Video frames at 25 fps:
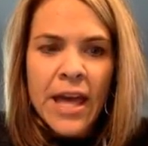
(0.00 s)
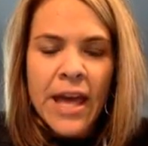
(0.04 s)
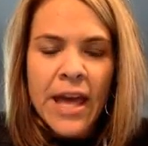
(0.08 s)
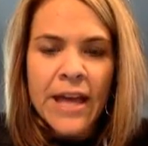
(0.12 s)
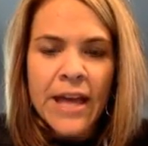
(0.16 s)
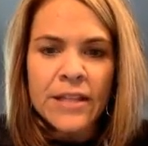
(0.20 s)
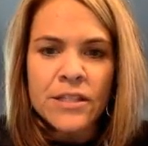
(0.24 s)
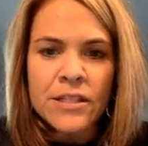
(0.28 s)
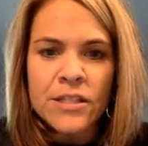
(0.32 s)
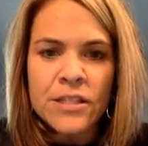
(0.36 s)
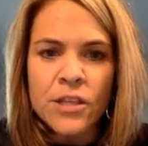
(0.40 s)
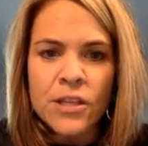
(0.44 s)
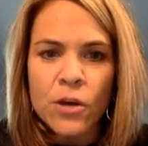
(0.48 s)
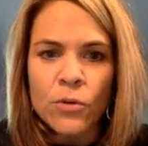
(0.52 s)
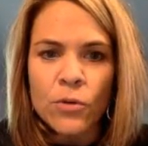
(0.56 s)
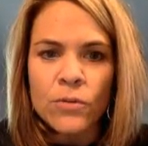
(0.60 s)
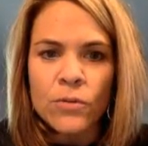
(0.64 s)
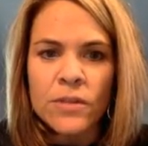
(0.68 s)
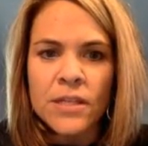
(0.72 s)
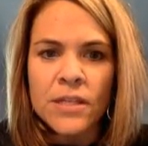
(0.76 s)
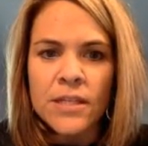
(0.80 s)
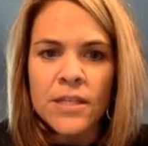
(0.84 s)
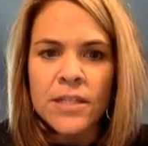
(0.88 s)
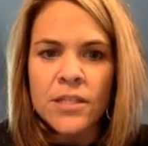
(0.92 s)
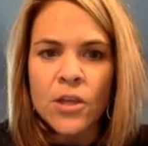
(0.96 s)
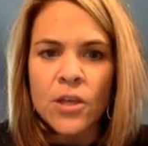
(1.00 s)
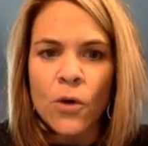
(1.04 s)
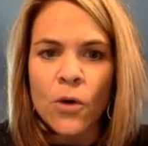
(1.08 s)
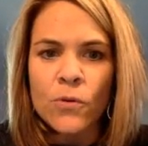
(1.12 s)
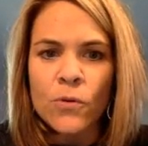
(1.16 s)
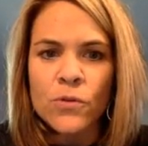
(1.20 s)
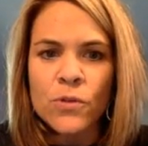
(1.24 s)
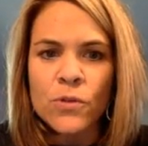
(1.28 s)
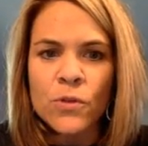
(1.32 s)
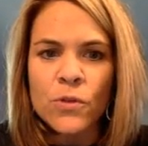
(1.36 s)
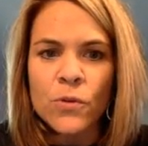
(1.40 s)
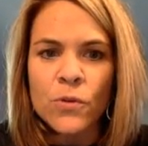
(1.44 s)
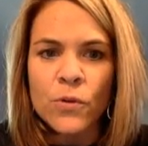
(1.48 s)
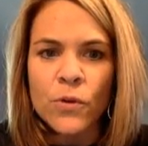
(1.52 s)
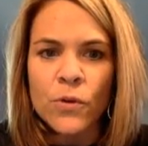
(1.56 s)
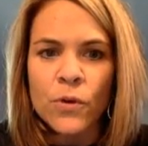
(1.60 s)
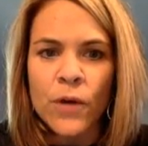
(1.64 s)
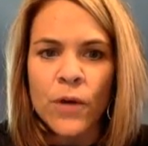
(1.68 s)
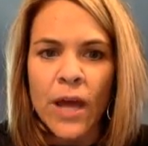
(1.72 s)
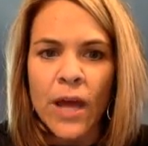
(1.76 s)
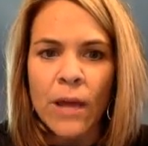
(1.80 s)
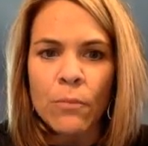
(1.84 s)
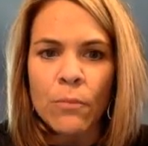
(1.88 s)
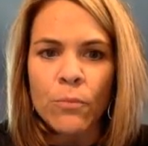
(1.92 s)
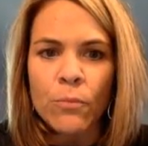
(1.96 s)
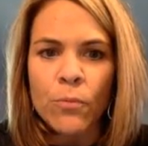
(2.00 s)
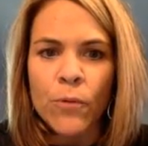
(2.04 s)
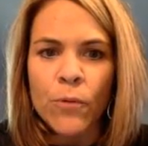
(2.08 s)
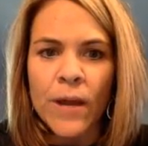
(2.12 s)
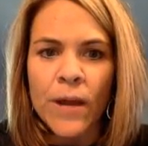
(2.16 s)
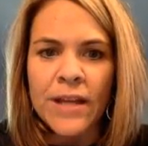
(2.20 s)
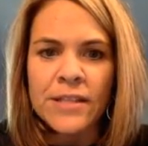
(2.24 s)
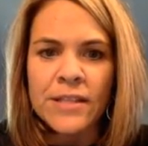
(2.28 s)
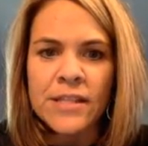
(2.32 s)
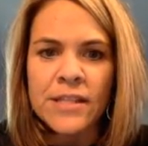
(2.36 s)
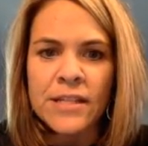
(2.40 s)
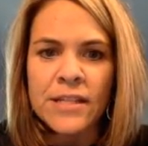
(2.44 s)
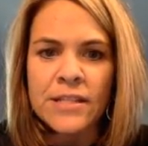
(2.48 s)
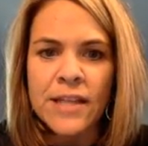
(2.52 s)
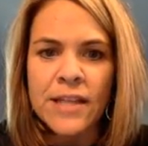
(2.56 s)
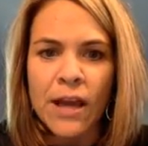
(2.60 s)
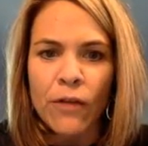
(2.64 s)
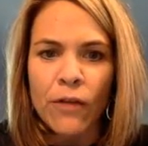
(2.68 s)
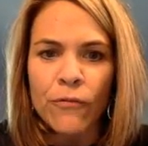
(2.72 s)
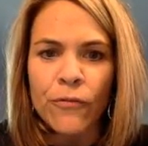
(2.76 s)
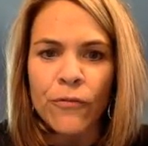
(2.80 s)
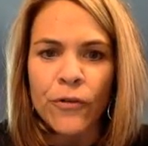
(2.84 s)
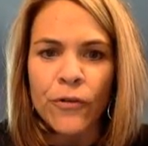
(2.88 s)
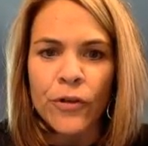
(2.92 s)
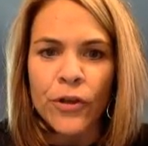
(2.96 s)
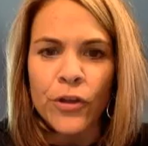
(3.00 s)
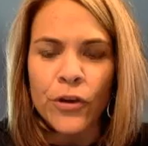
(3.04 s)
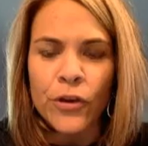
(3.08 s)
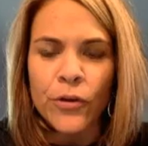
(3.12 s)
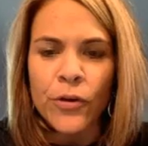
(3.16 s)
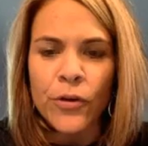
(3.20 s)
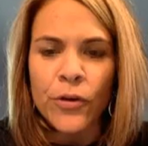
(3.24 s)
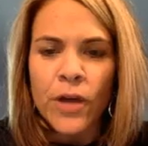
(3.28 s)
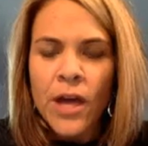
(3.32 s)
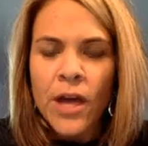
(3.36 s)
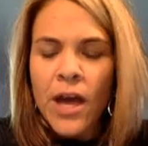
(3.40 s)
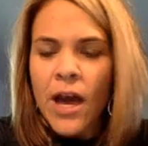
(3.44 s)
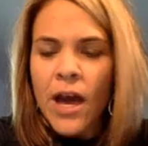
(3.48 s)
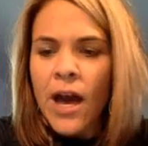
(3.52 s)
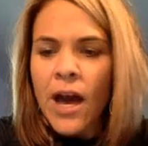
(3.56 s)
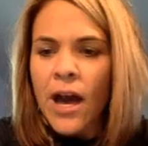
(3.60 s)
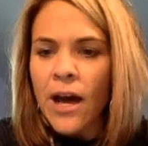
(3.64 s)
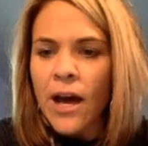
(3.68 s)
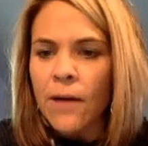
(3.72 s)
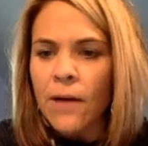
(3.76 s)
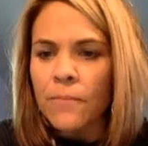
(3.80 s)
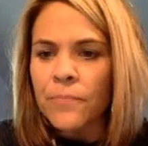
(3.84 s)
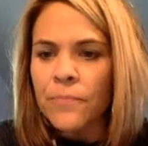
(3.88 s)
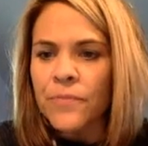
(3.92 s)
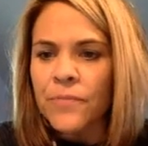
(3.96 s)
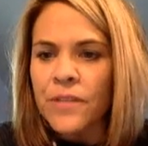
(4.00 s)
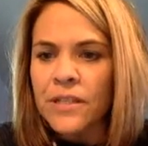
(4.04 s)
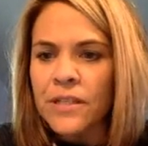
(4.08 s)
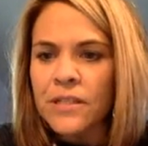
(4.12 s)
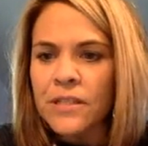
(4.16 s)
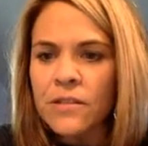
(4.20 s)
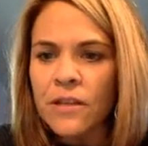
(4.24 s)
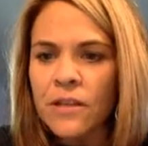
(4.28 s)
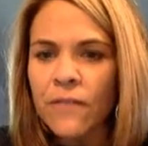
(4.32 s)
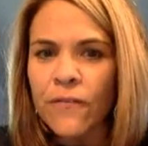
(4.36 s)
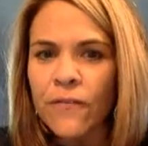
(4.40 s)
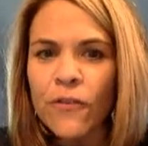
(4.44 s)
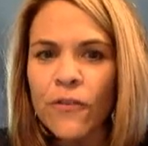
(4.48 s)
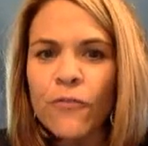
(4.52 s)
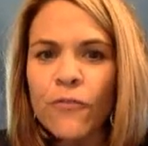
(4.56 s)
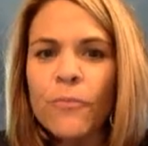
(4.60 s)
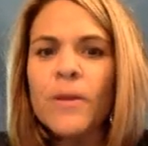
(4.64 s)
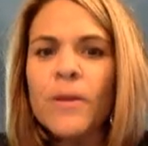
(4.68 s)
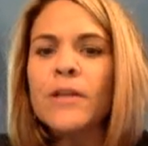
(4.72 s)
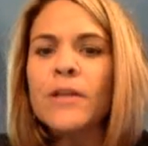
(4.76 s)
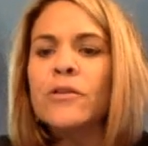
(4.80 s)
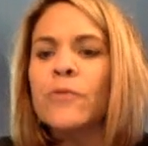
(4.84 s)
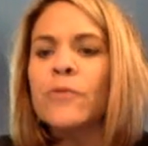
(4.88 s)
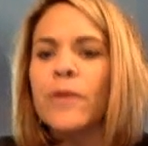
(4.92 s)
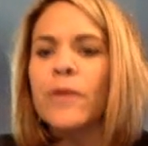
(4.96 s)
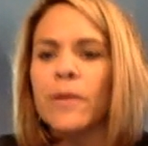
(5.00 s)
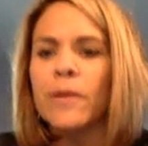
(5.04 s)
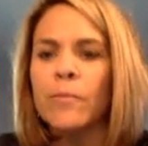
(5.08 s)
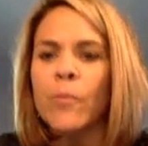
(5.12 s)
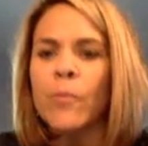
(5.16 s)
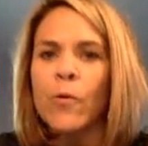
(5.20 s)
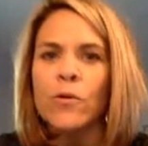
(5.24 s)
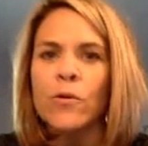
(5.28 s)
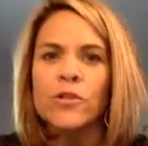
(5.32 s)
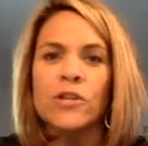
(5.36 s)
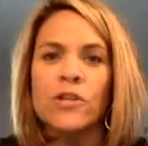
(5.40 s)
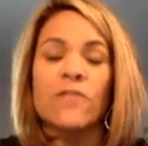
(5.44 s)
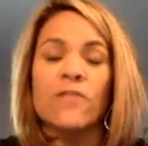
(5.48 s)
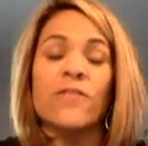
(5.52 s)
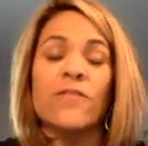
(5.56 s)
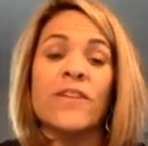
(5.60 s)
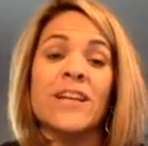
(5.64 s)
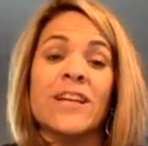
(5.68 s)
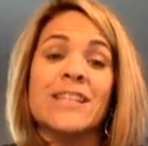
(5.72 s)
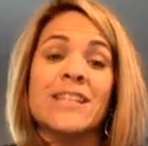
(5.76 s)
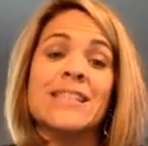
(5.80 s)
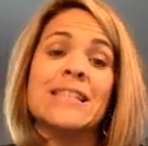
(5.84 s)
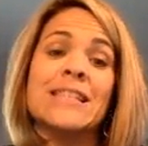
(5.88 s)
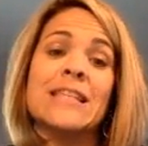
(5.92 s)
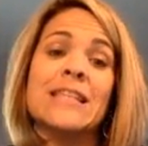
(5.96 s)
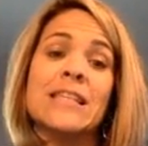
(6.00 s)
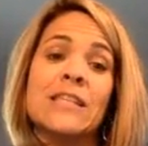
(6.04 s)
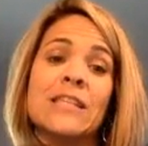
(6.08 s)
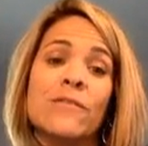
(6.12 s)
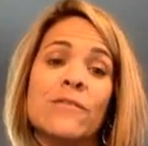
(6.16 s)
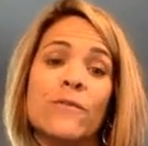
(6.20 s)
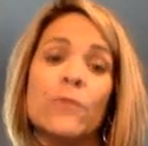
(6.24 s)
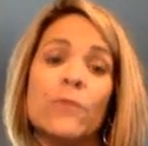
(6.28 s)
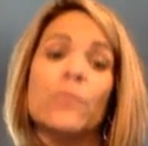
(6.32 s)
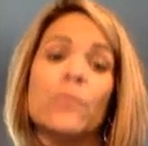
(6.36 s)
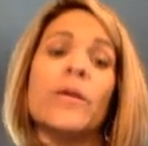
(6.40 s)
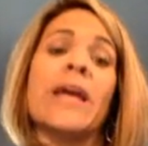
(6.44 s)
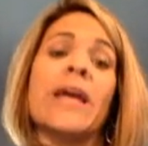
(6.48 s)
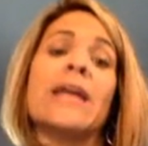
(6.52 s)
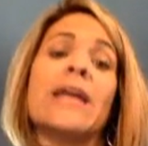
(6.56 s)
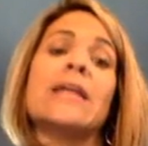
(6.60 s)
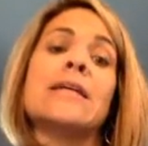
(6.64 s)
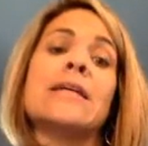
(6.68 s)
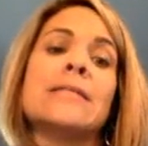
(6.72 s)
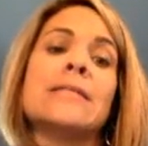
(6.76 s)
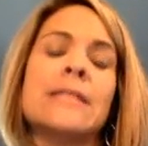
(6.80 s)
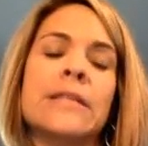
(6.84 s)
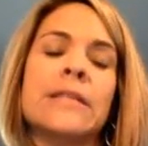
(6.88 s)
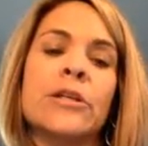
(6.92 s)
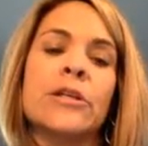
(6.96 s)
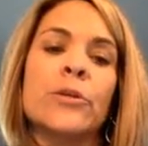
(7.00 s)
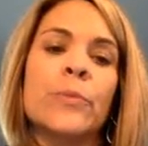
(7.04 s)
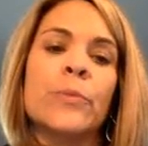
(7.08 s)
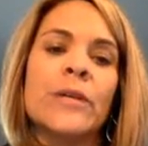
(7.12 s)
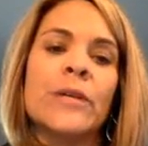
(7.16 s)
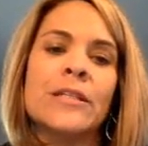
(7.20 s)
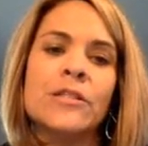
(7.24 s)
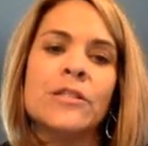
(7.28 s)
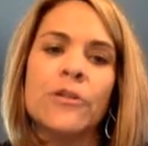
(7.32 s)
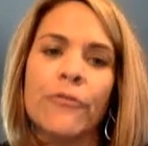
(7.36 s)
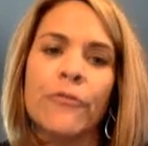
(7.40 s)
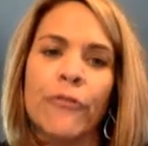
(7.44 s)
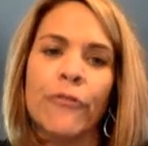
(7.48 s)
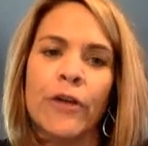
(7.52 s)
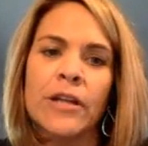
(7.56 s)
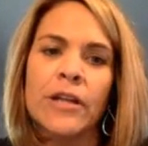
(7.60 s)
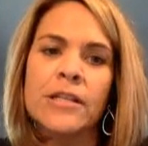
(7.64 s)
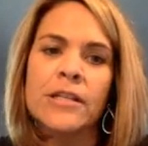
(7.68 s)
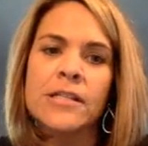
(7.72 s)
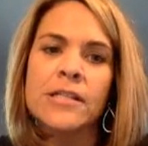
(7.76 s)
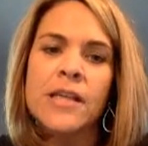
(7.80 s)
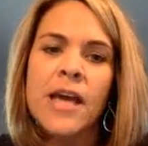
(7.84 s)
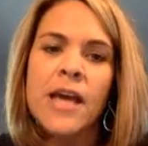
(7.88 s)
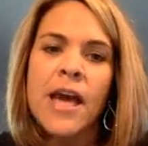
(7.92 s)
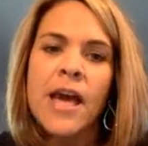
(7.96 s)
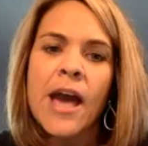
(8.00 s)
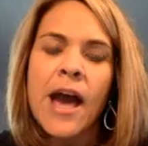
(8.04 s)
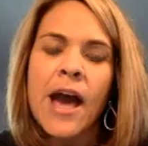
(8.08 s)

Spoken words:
And so this goes through and breaks it down for you. If you've been doing Portion Fix, this food plan is a little bit different.